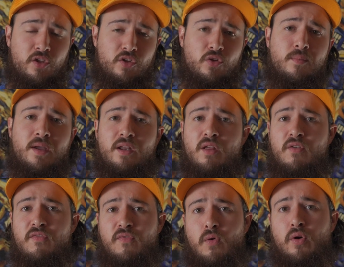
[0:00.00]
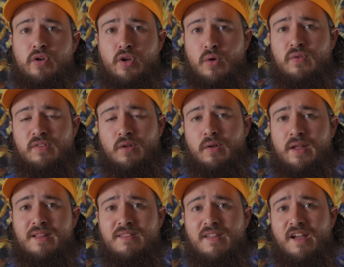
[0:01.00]
humid for those little
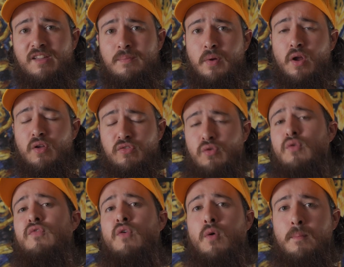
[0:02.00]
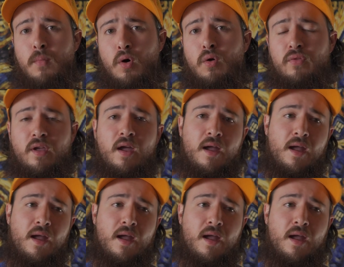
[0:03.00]
insects, but also for mold